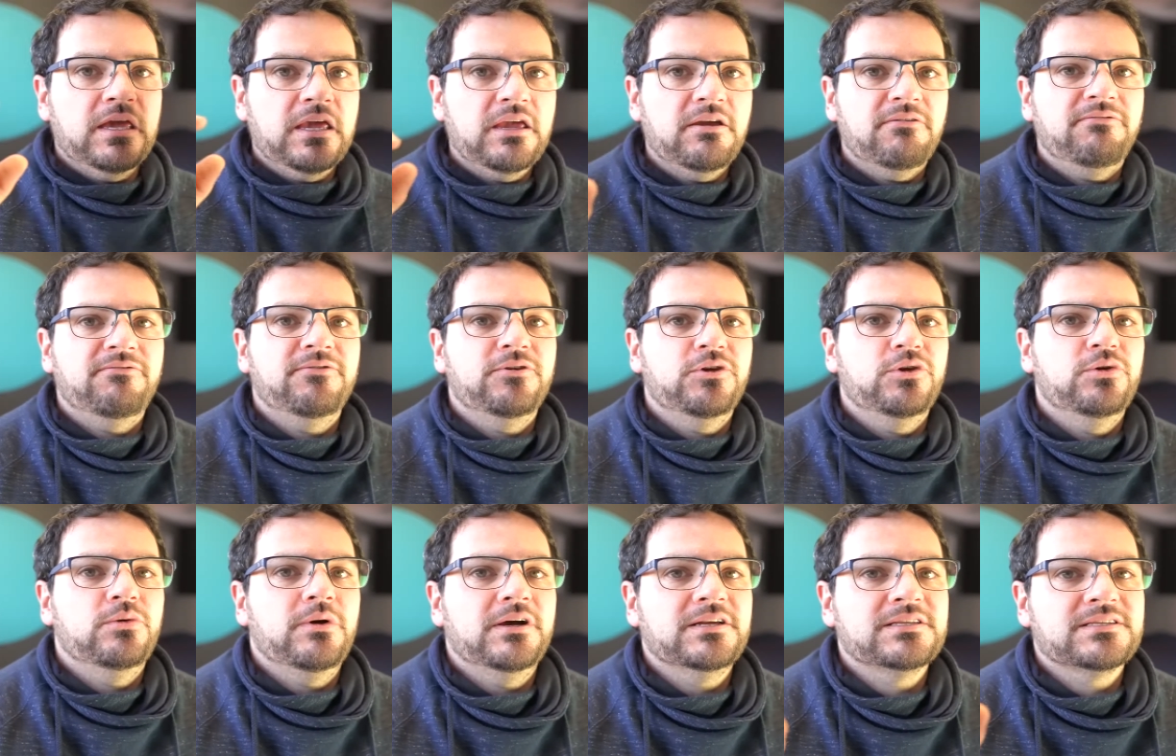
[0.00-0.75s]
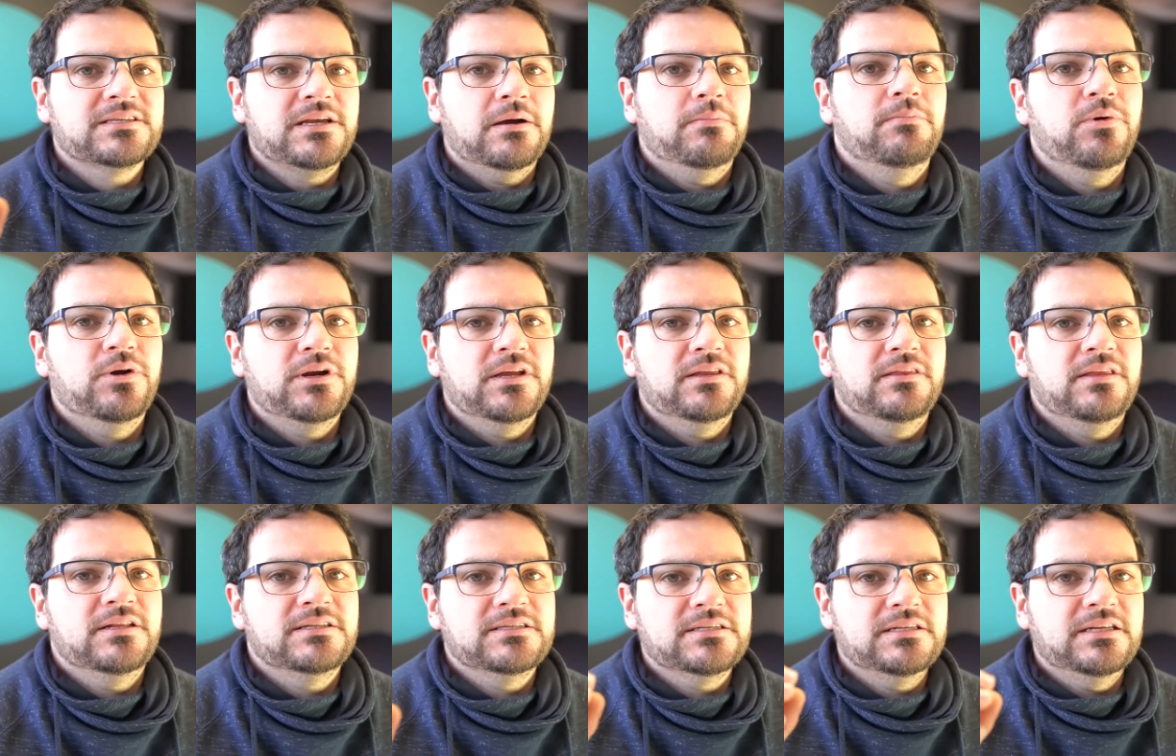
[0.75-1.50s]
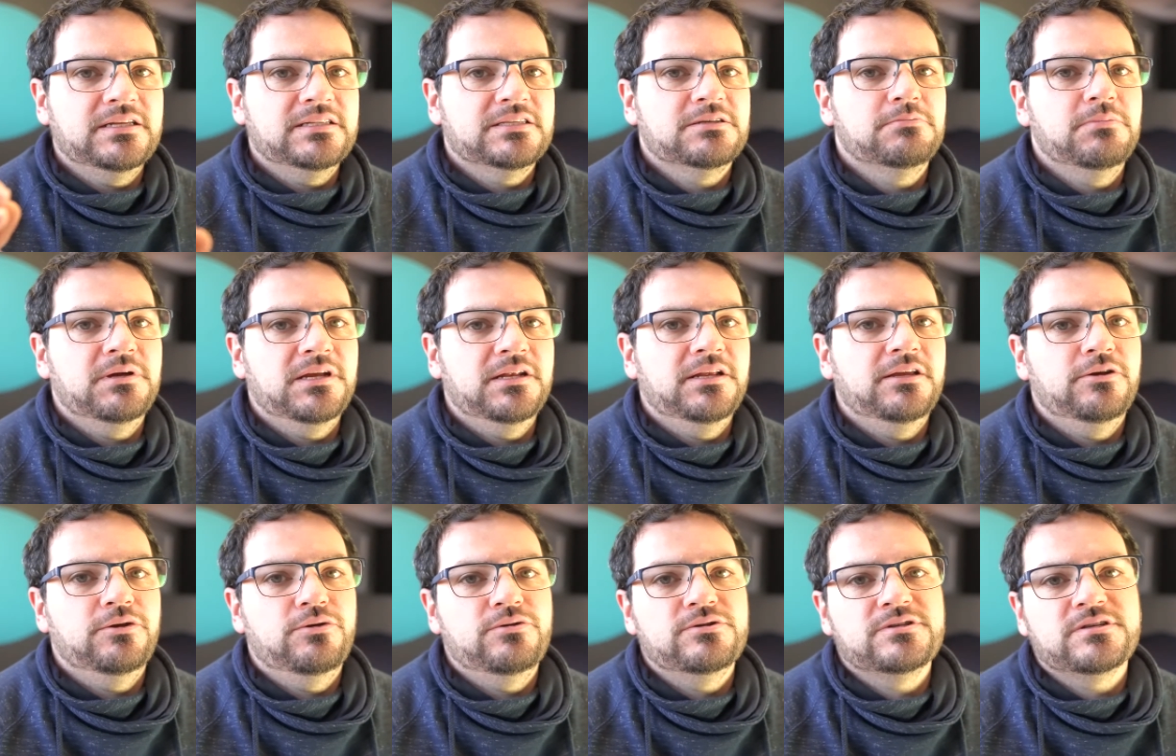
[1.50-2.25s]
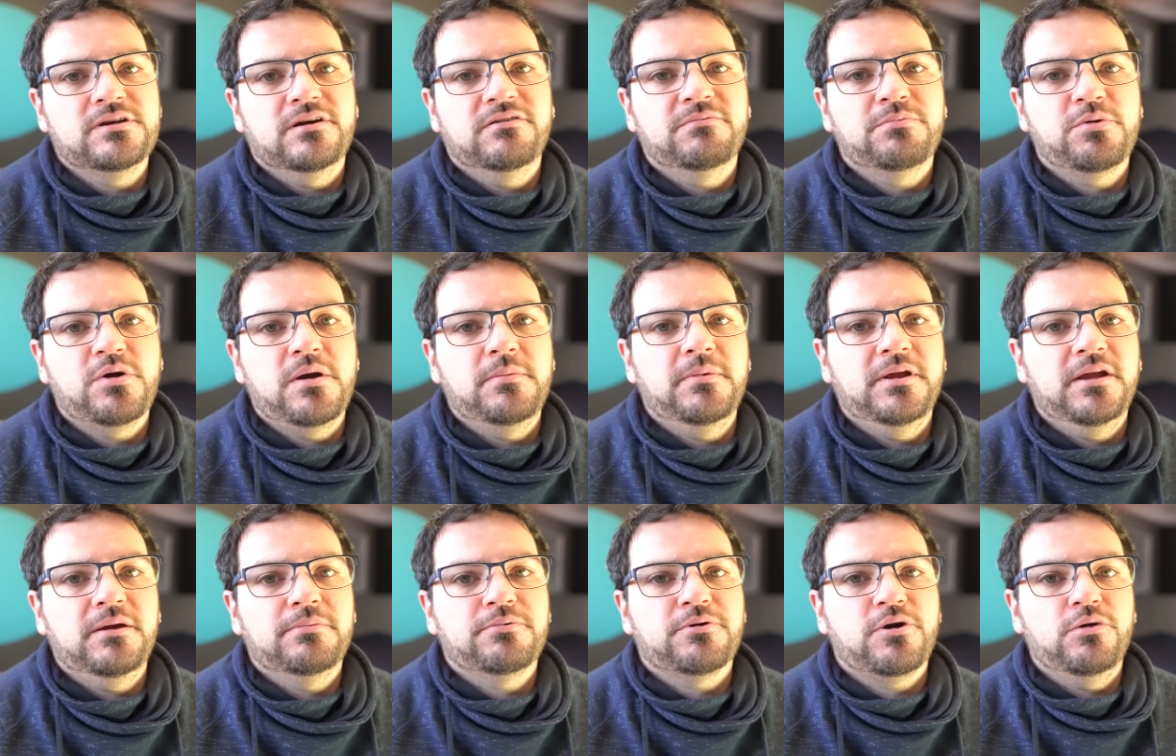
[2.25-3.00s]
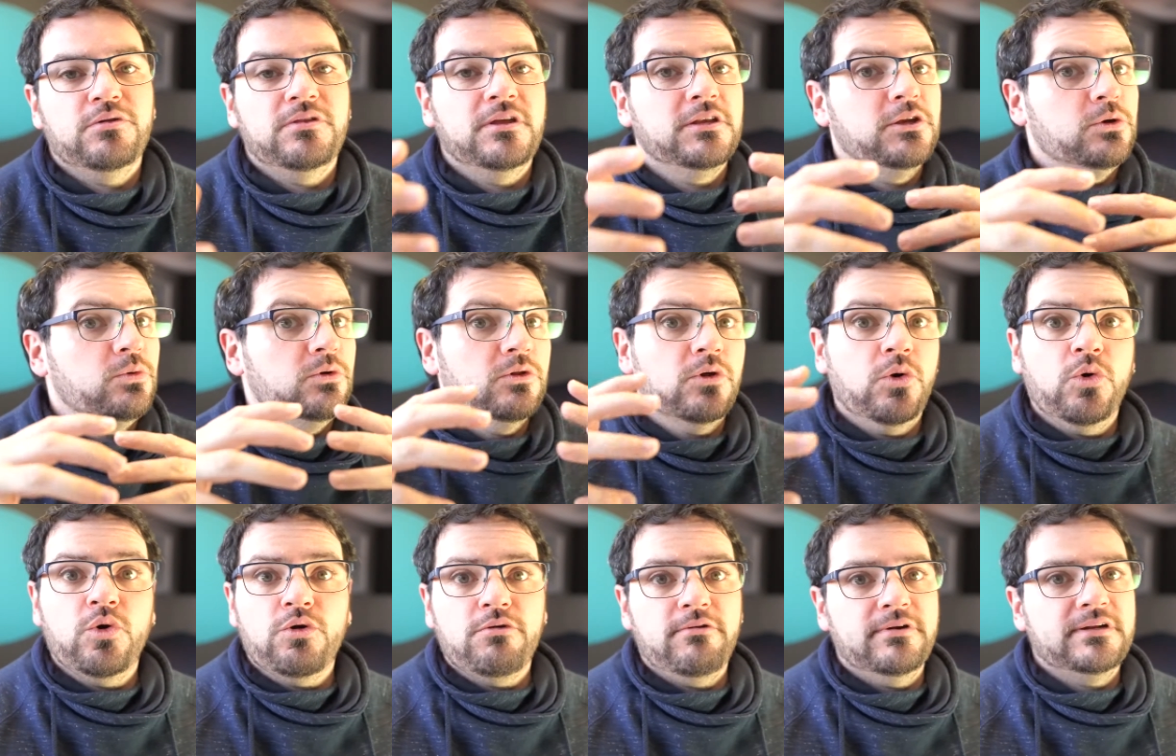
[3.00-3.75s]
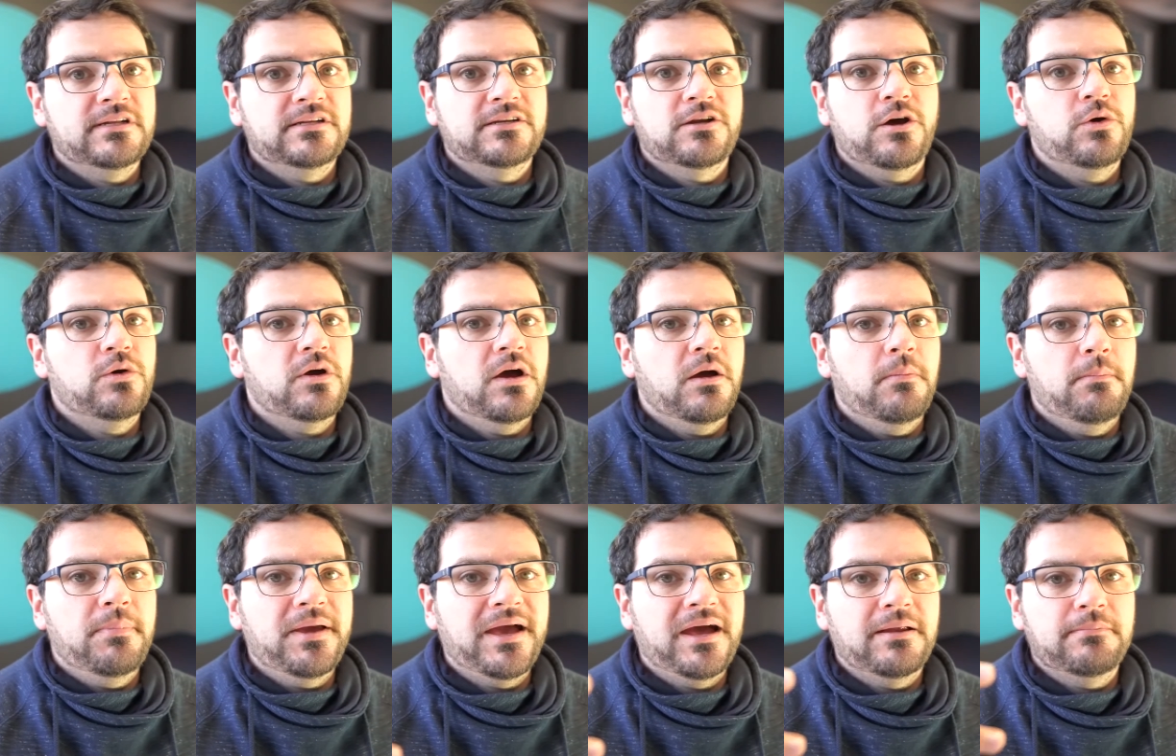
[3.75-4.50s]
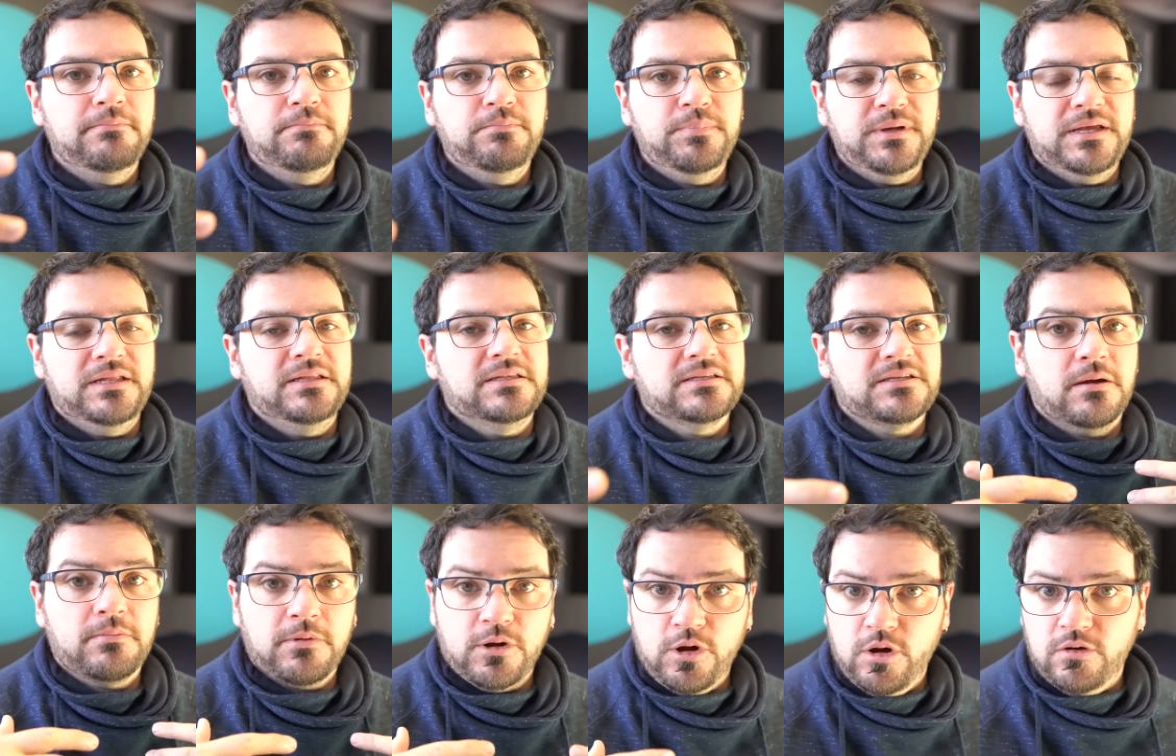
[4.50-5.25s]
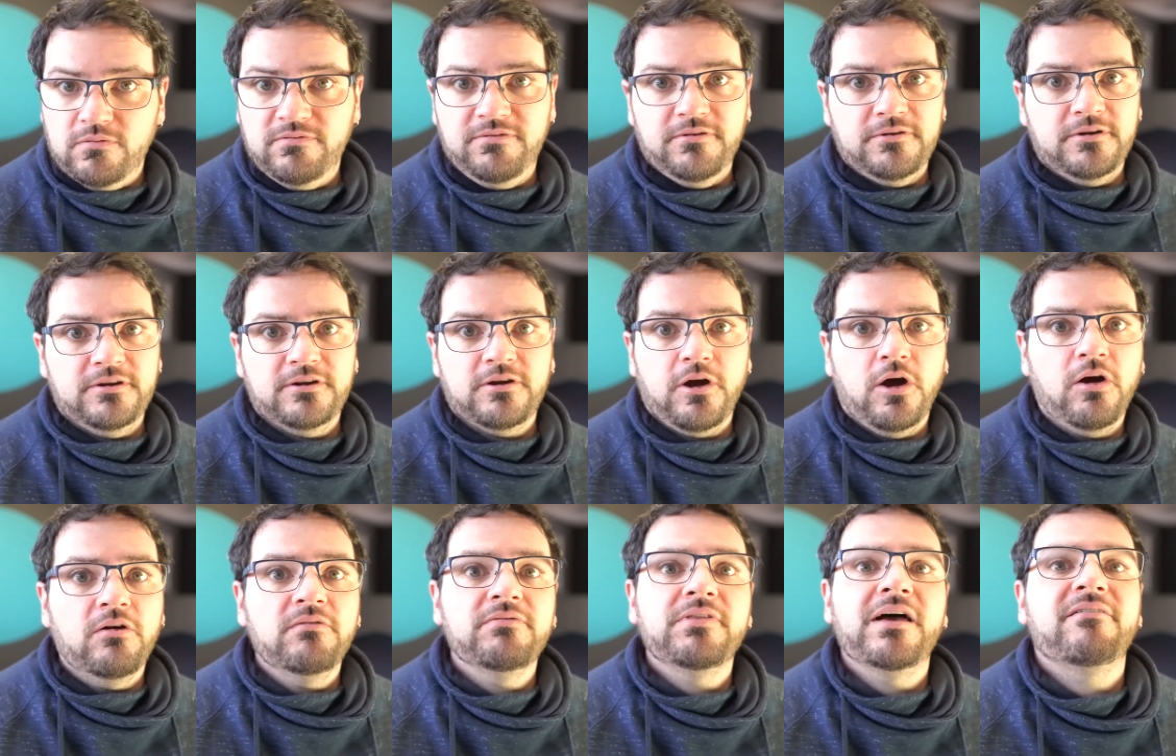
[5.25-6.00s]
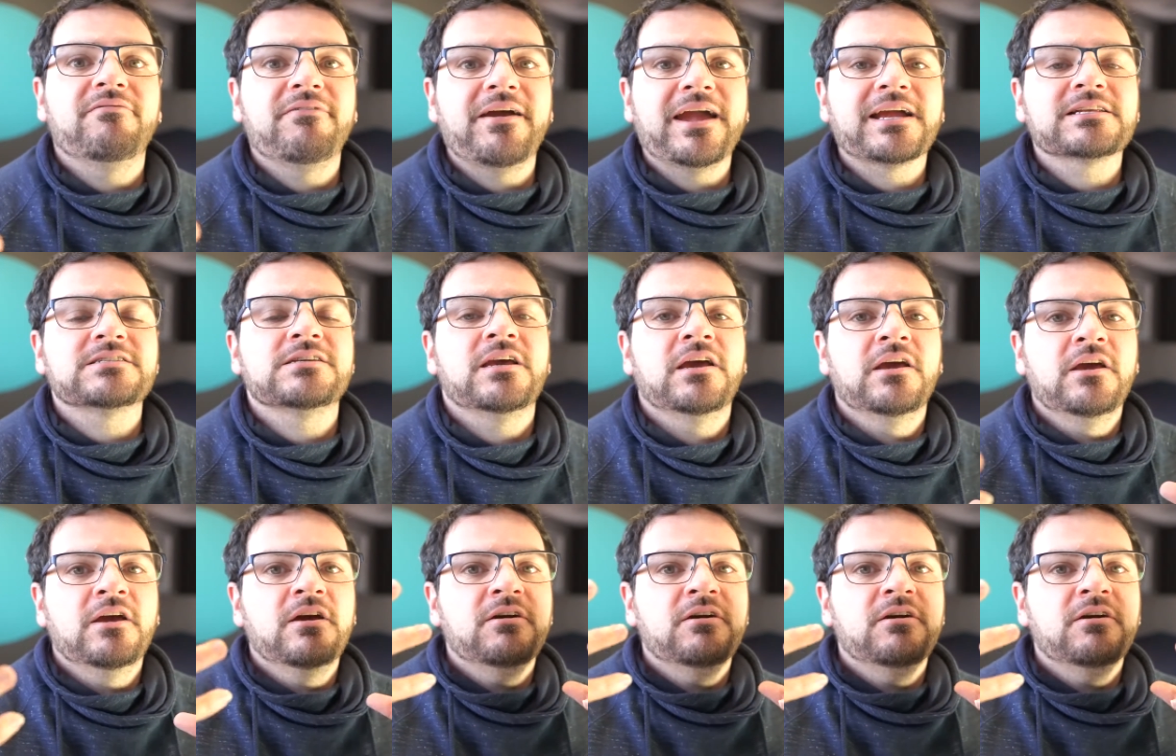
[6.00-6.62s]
If you are somebody that's an intermediate user of Premiere Pro, then you will already know about bins. I'm confident of that fact.